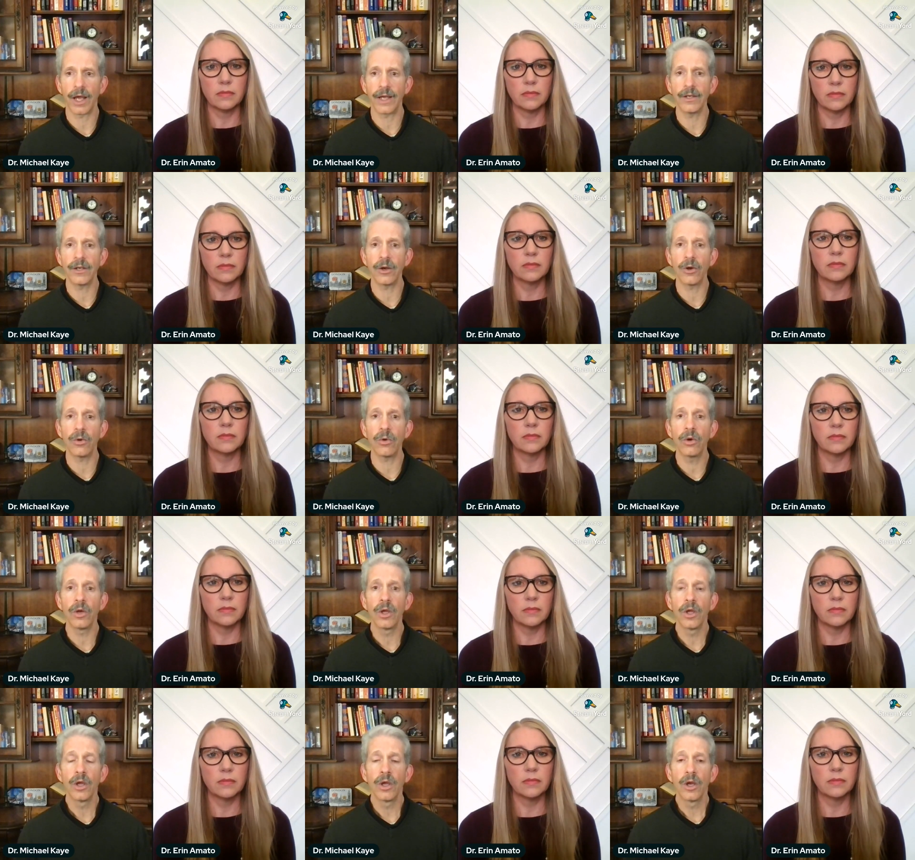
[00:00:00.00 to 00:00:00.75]
Speaker 1: I
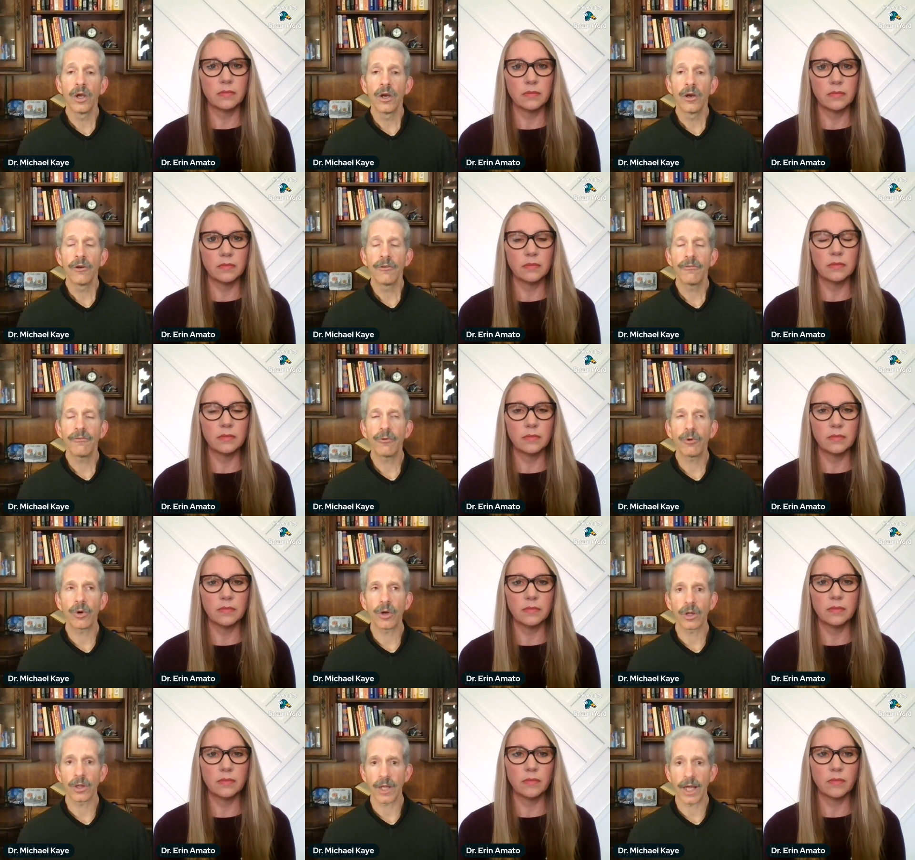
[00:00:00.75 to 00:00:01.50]
know
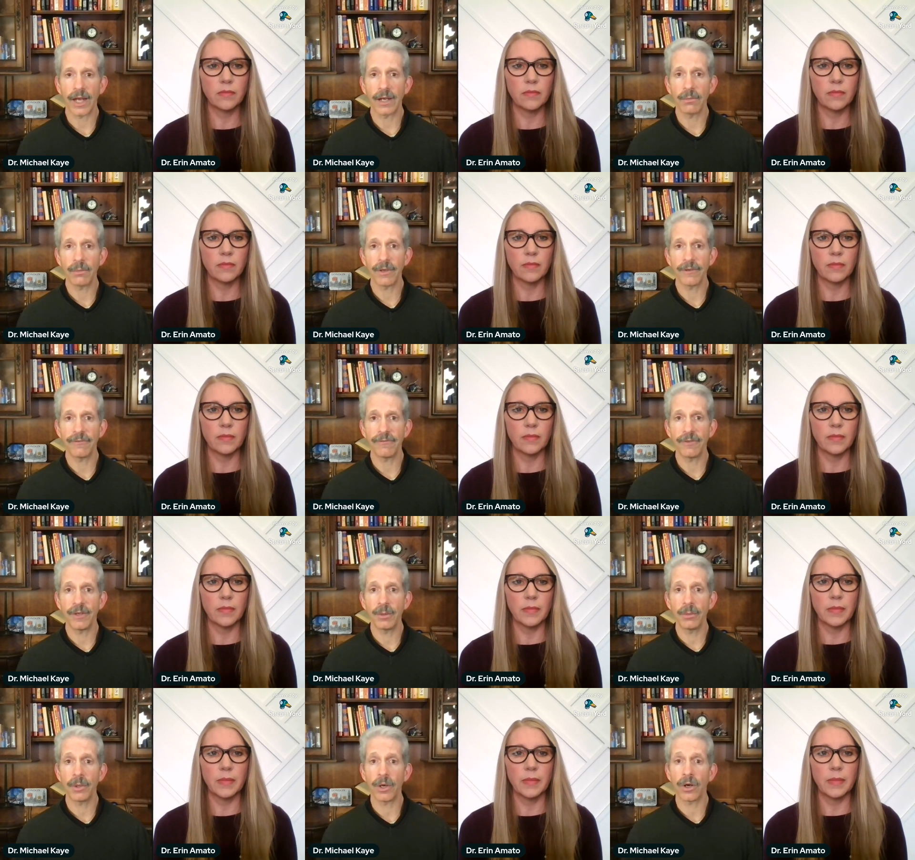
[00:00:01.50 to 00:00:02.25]
for a lot of my
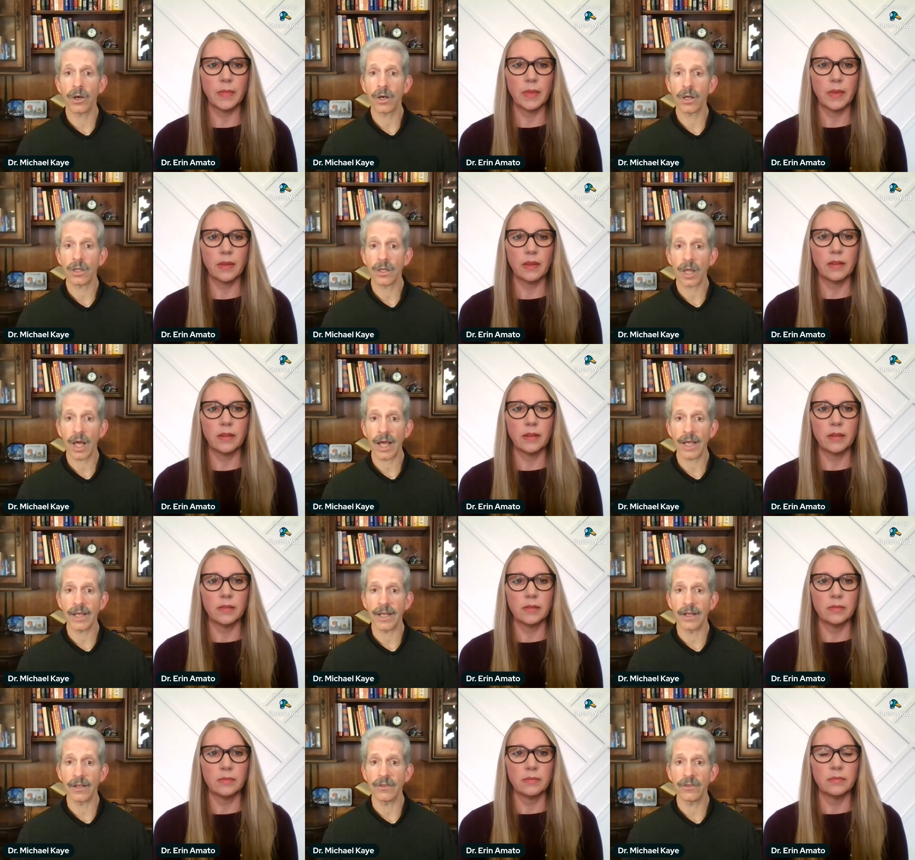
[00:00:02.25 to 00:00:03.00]
female
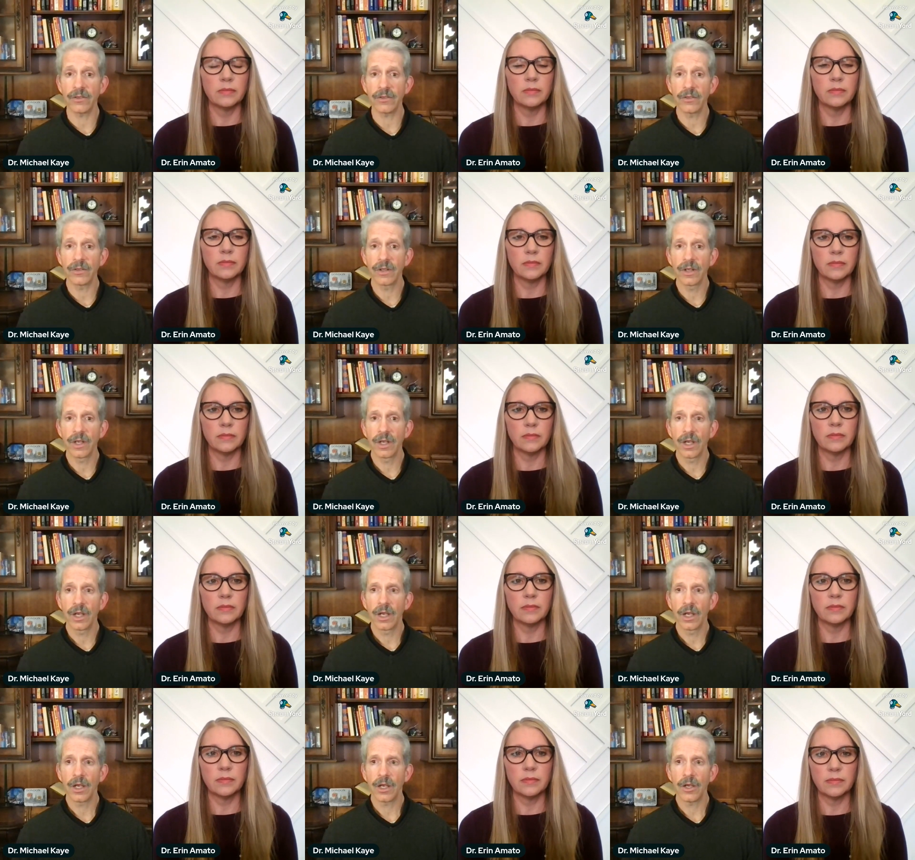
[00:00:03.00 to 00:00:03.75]
clients,
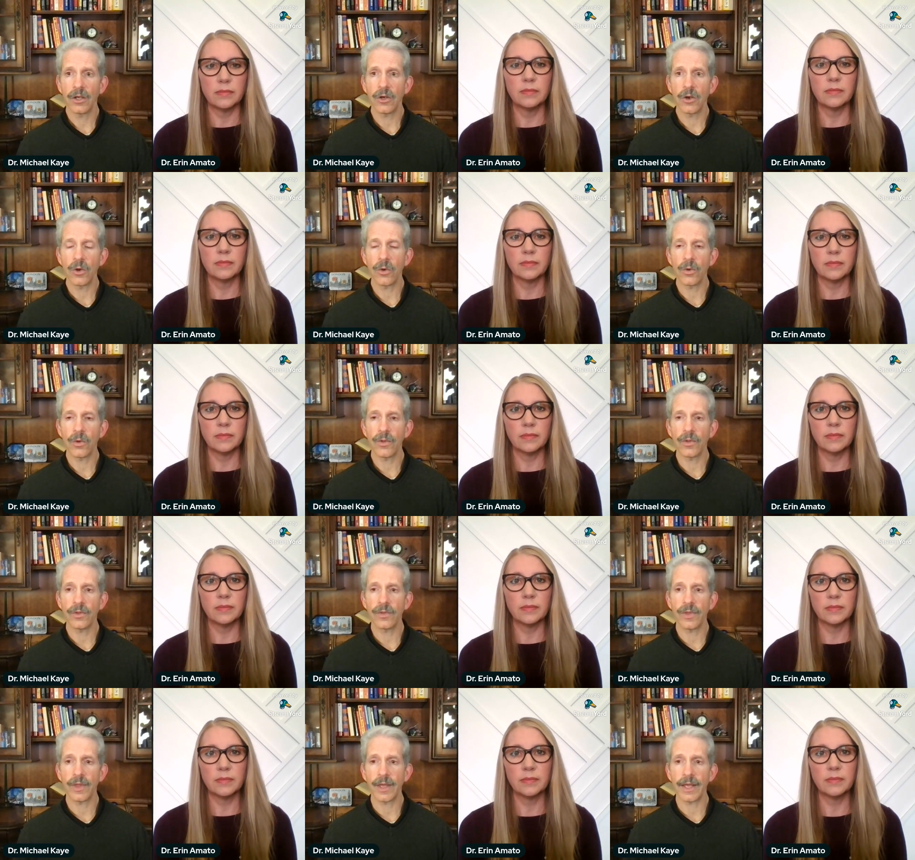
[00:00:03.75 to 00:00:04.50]
you know,
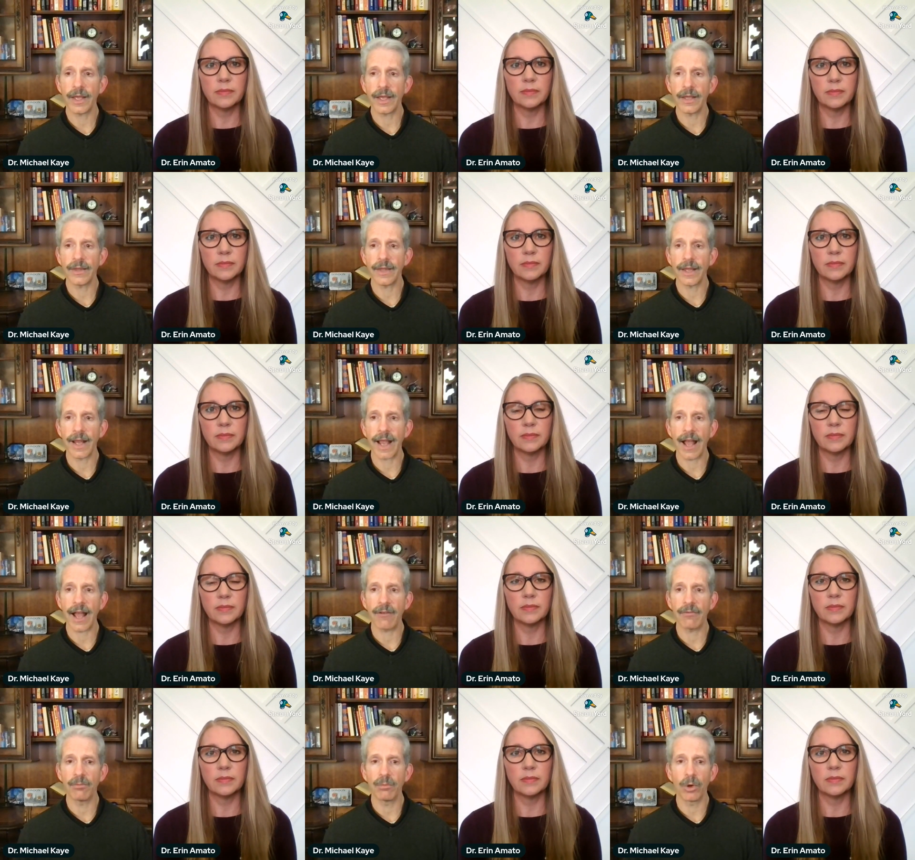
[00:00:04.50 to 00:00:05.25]
they they
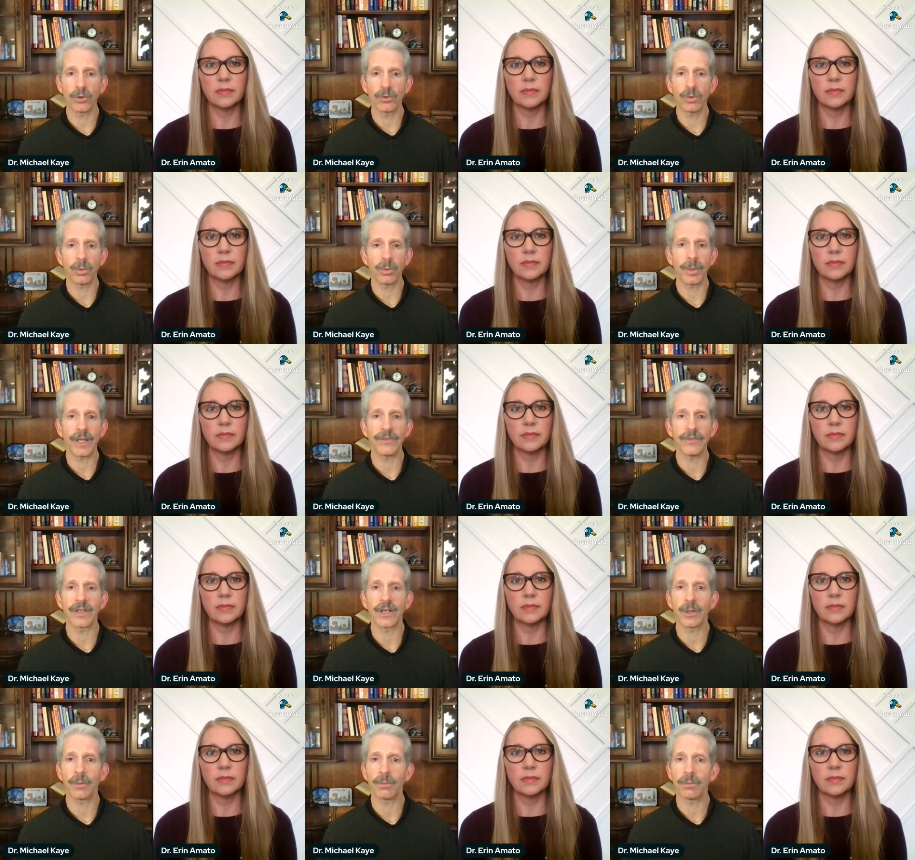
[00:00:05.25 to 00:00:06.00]
have multiple
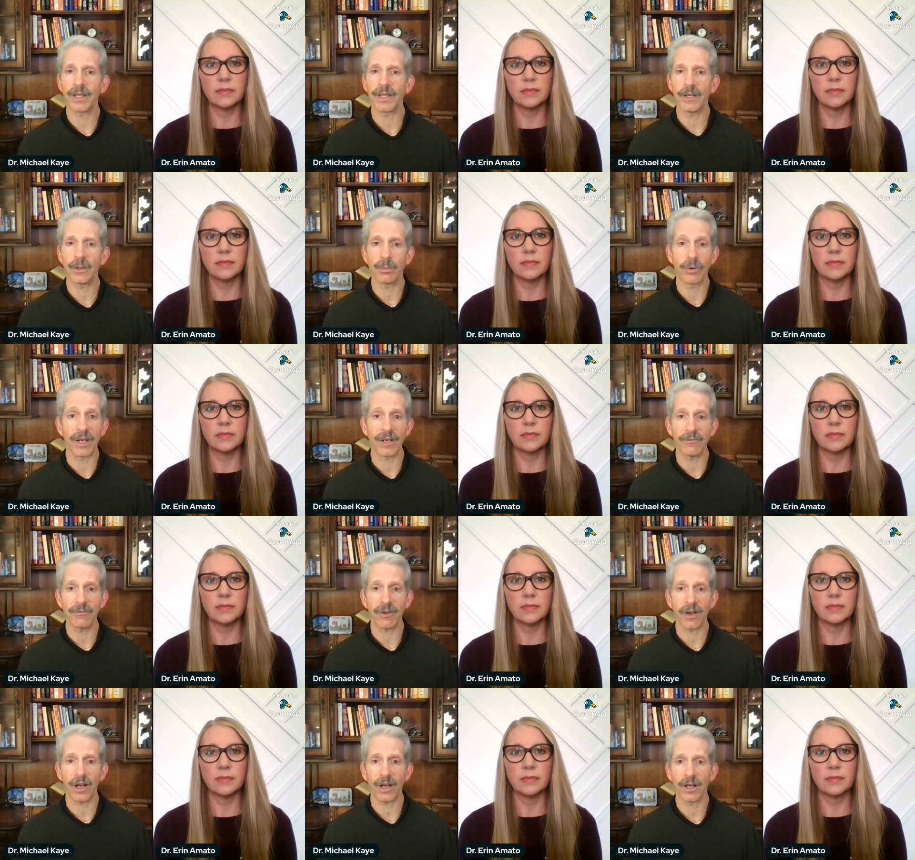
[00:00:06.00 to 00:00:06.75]
pains. They complain of
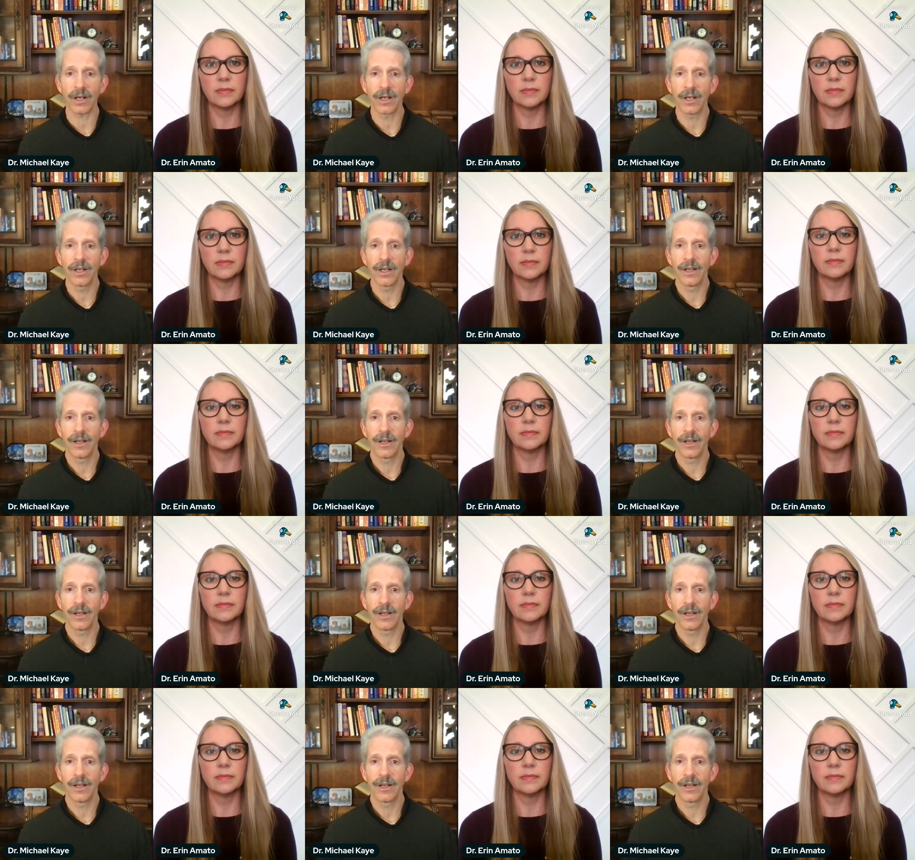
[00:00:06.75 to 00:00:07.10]
brain fog.